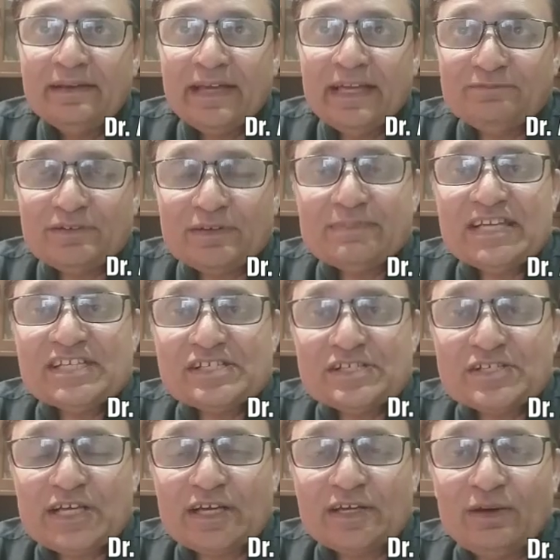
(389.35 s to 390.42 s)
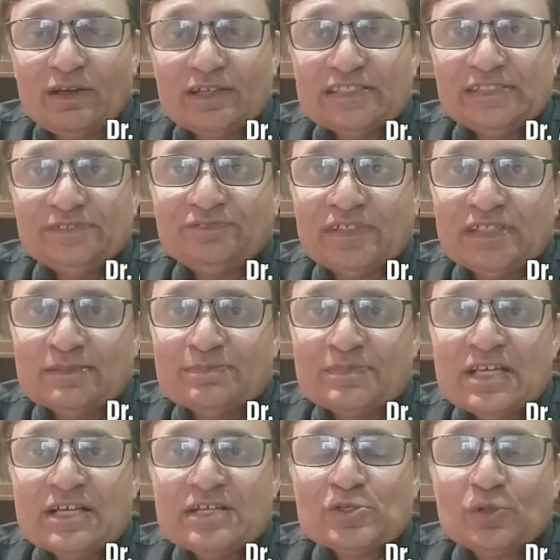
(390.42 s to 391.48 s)
information technology
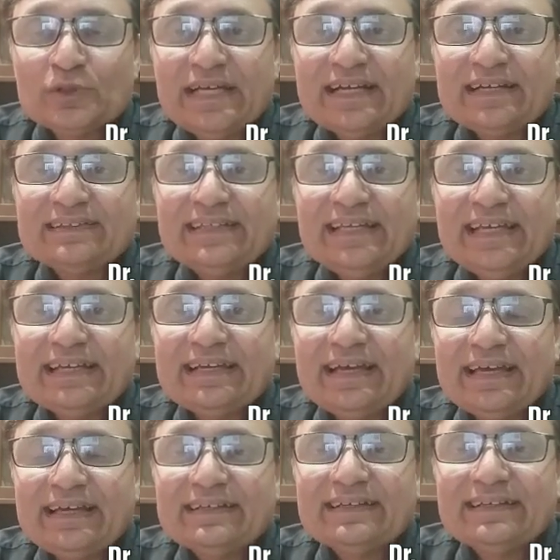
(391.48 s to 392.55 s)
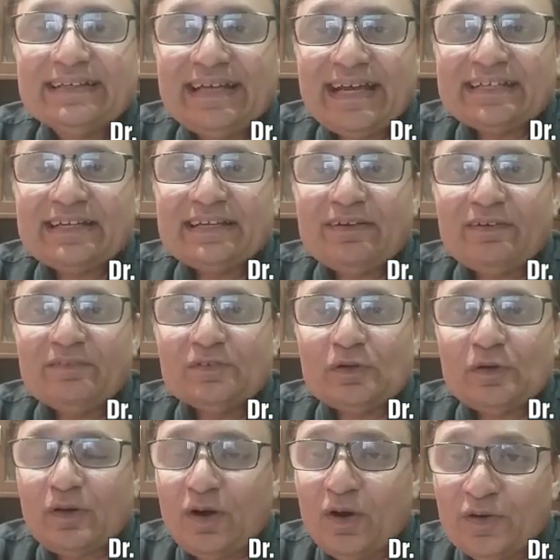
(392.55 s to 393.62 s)
firms, so that they can get
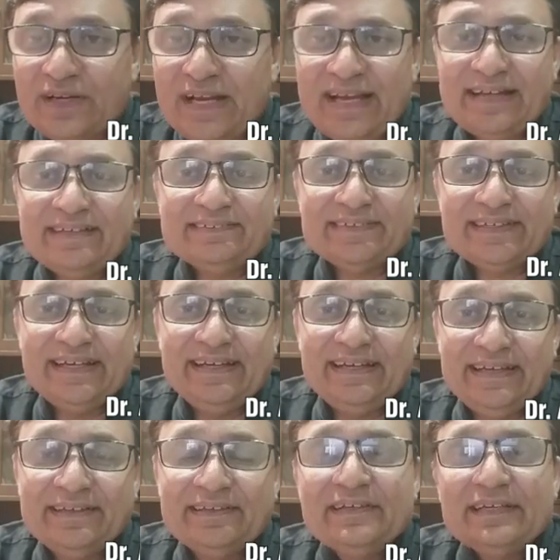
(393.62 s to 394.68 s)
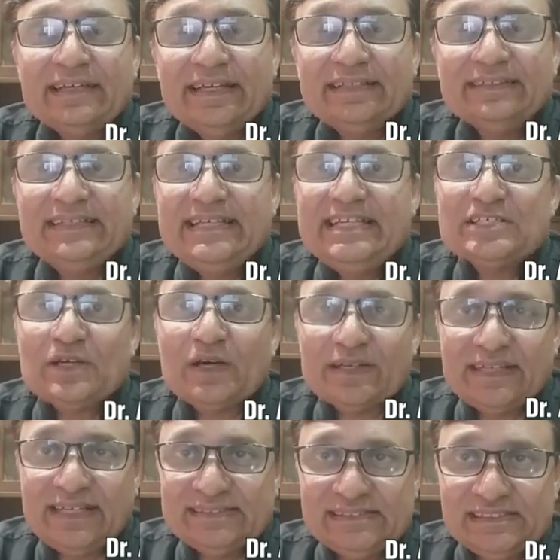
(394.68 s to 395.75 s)
on-hand training in these
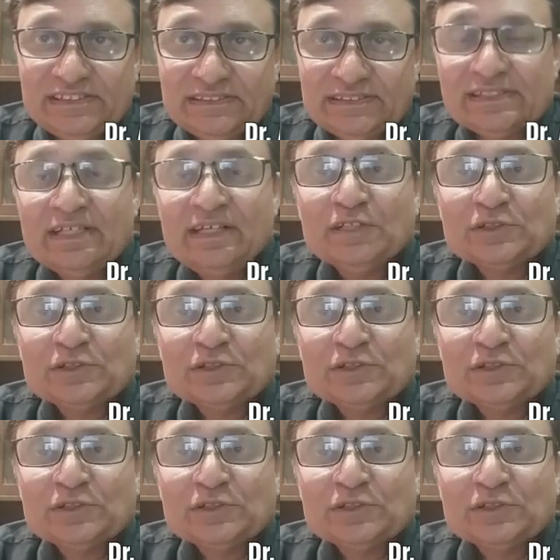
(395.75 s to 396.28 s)
organizations.